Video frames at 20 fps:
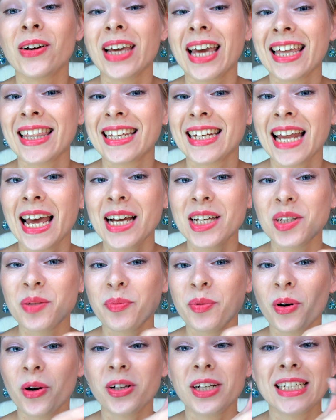Okay, the next
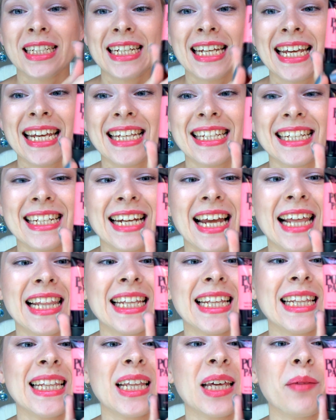product is
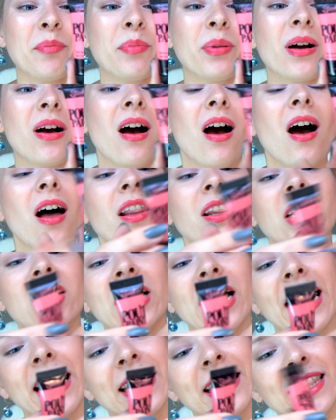another lip
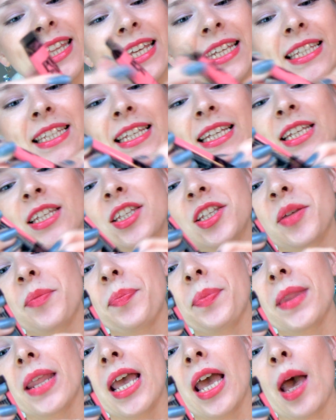color, and this is
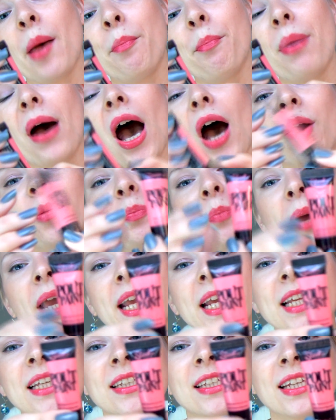a pow
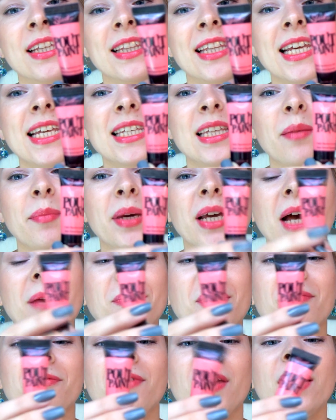paint. These are
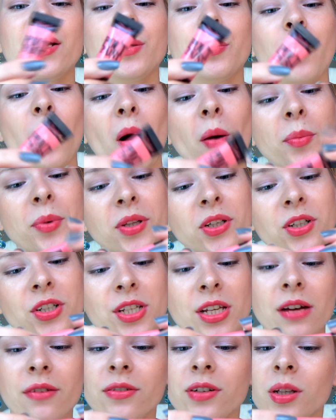becoming very popular.
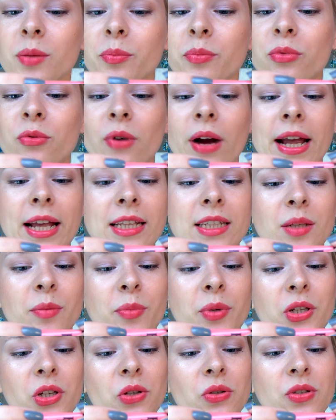Several brands are
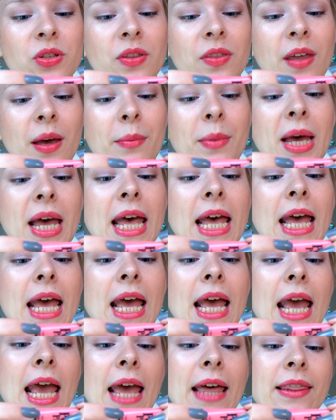producing them,
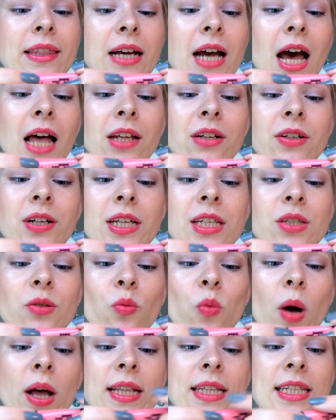and the color is
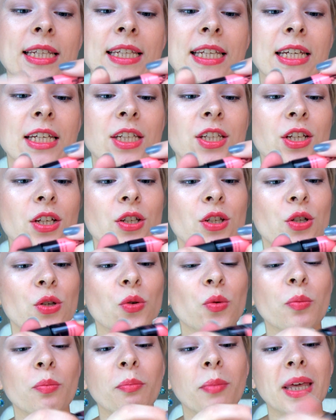
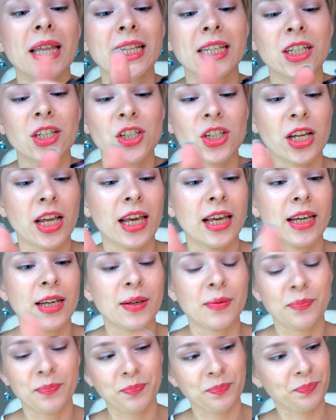162
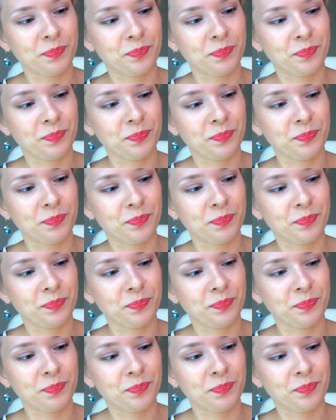Milkshake.